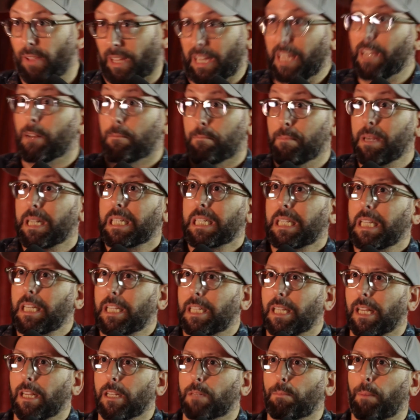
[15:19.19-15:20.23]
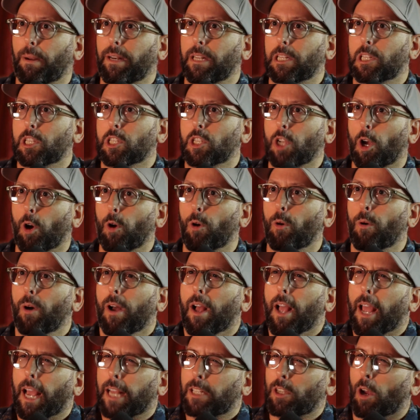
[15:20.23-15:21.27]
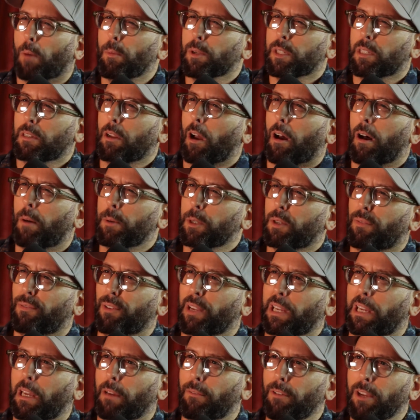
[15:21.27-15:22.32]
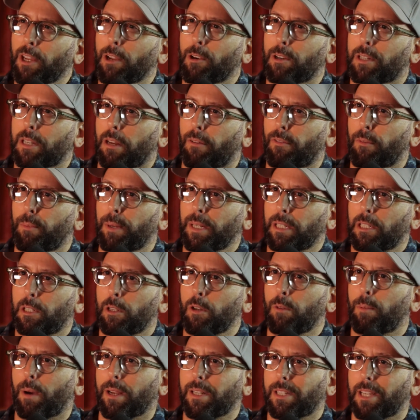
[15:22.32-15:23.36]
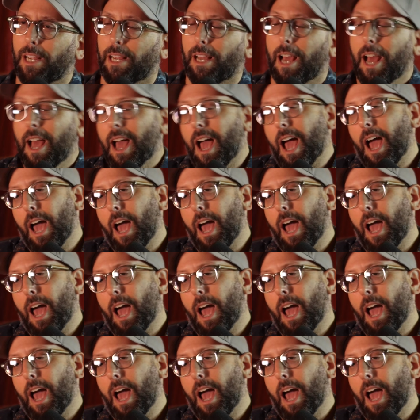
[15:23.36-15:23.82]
Like he admits these things, but it's almost forgiving yourself a bit too by saying,